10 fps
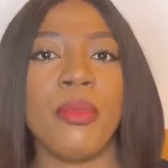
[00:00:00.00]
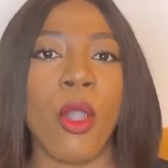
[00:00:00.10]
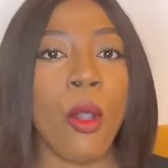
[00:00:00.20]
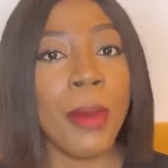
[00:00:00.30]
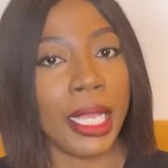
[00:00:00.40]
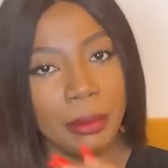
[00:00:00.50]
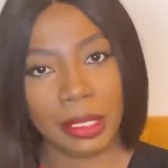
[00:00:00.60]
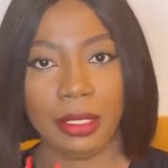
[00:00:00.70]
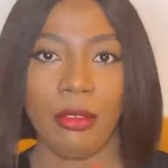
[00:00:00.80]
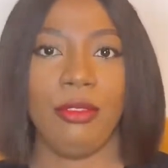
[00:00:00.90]
all by
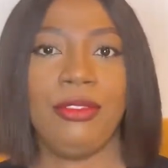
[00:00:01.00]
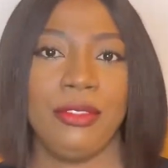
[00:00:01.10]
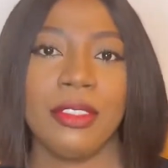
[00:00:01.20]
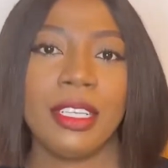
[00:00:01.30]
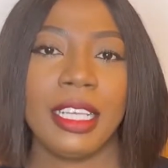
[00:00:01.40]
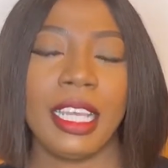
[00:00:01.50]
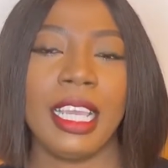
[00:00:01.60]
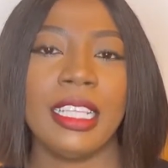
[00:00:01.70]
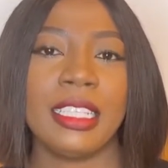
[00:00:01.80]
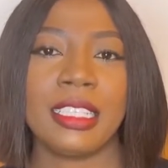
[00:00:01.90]
himself.
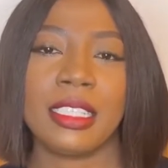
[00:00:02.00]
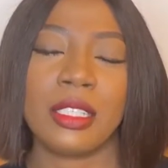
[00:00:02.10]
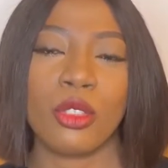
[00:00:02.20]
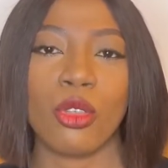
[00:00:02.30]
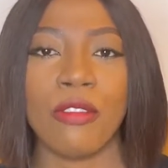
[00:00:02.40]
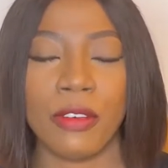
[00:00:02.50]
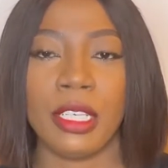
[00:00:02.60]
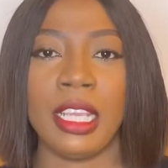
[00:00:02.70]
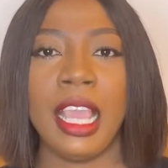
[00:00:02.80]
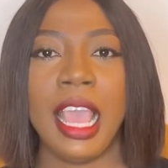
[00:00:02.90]
He's so
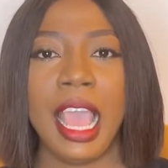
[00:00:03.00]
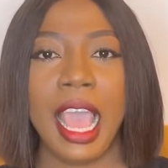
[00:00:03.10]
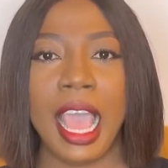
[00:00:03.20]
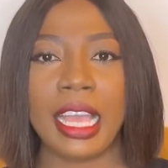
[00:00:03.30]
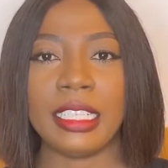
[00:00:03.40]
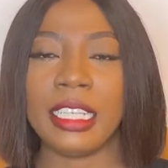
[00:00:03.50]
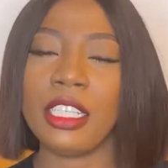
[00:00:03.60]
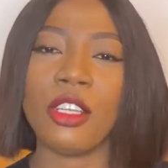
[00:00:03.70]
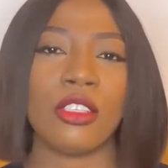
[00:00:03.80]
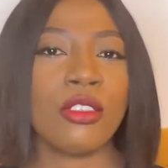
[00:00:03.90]
funny, and he
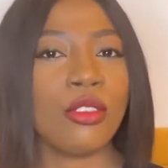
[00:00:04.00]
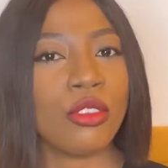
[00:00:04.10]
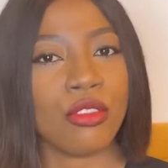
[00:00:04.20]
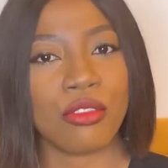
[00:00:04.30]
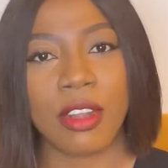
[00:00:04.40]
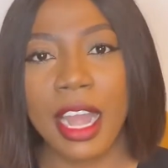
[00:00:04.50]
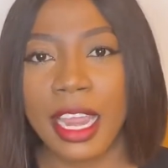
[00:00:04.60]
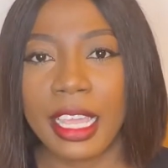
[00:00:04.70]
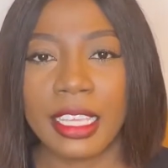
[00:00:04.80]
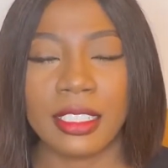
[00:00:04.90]
doesn't try.
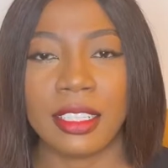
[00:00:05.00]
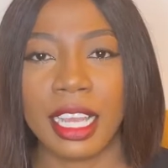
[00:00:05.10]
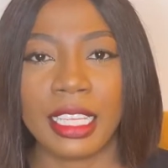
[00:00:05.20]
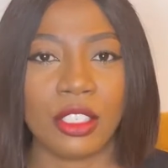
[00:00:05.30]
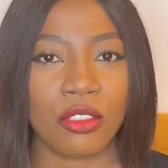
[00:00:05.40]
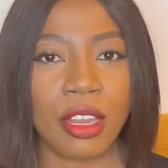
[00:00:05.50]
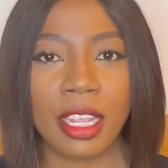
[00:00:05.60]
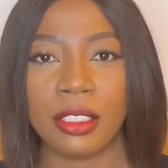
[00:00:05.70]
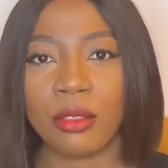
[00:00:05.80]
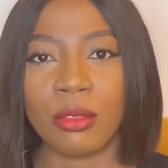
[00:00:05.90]
It's not like he's
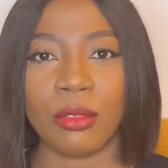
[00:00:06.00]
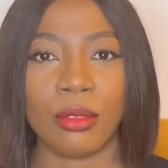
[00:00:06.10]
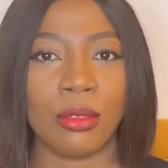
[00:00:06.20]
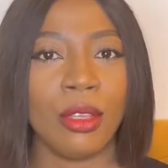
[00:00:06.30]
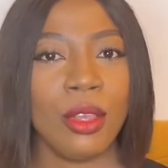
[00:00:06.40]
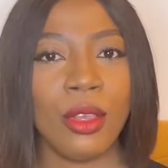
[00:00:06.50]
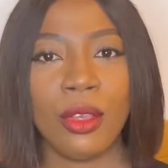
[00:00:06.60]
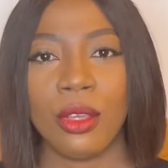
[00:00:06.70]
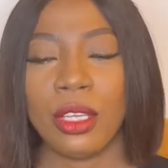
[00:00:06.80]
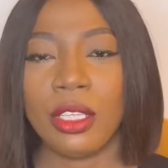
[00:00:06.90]
trying to
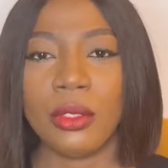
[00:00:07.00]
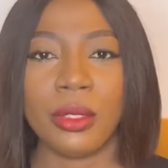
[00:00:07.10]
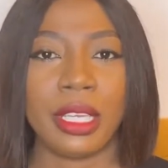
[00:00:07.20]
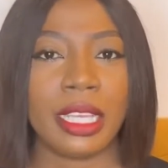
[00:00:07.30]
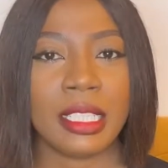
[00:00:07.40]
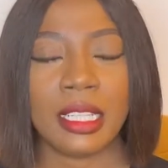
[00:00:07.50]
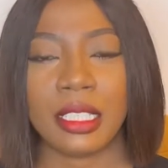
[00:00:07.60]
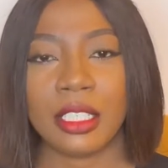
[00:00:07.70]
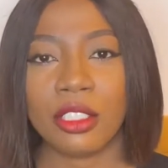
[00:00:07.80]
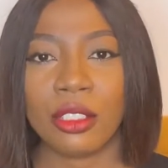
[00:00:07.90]
get
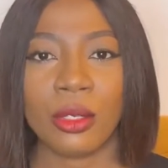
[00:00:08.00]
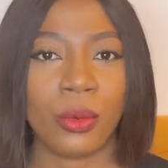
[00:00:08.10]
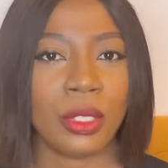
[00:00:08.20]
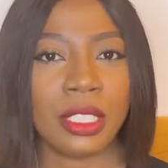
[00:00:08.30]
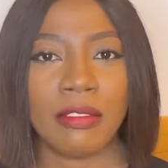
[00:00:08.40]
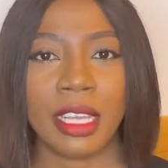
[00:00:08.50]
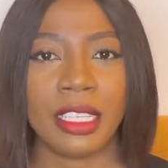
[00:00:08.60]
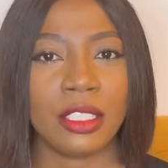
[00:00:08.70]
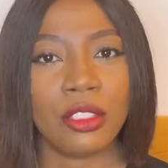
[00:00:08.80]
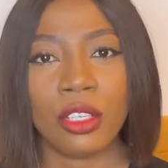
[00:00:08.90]
attention or whatever.
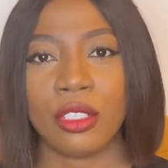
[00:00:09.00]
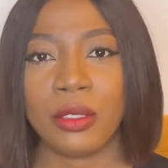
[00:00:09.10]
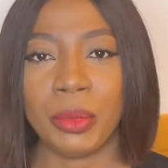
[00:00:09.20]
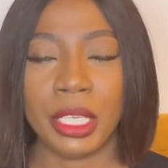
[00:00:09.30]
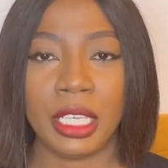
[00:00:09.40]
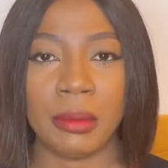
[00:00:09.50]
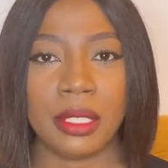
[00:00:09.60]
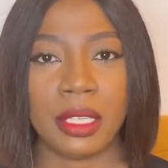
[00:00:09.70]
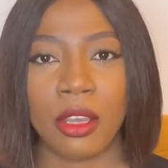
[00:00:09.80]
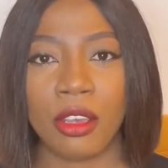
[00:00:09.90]
He's just being
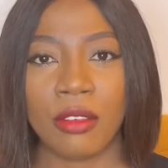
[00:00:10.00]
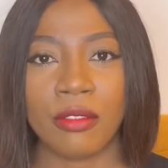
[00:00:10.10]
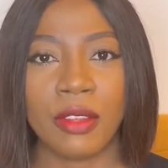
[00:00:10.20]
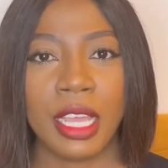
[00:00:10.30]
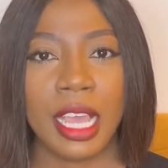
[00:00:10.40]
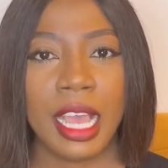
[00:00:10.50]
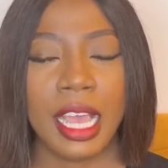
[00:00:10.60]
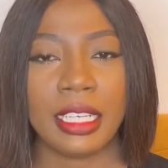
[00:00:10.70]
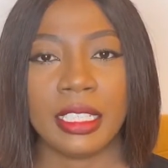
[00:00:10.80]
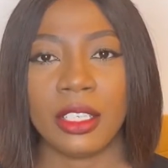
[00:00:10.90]
himself,
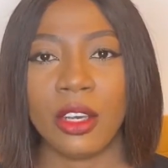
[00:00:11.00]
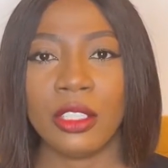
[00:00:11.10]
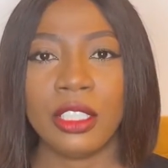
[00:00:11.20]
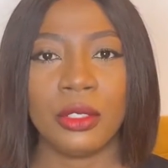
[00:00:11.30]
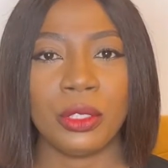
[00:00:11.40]
and all the